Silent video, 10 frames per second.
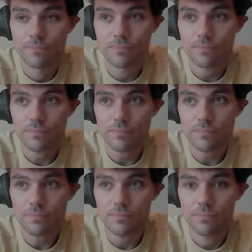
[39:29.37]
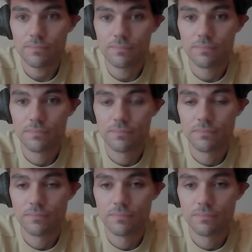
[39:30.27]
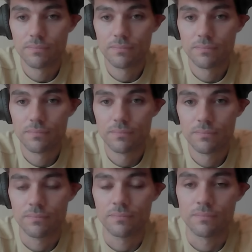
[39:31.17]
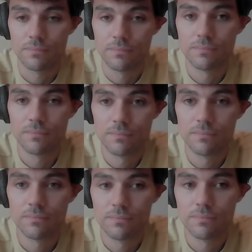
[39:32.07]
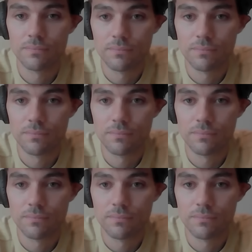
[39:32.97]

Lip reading: This person isn't speaking.